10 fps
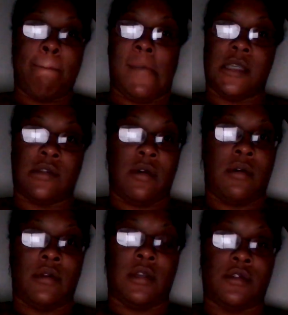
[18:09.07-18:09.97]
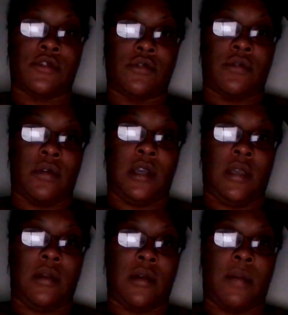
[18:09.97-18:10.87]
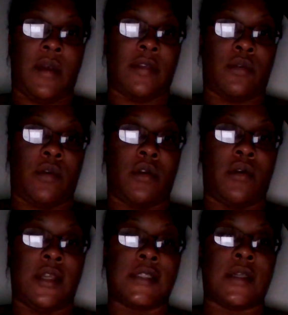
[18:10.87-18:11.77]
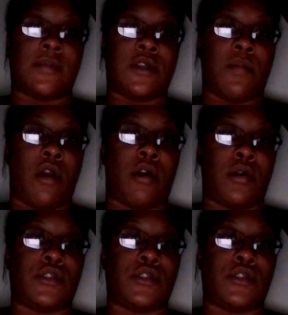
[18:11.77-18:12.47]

is a whole nother story. I'm gonna have to work on this some tomorrow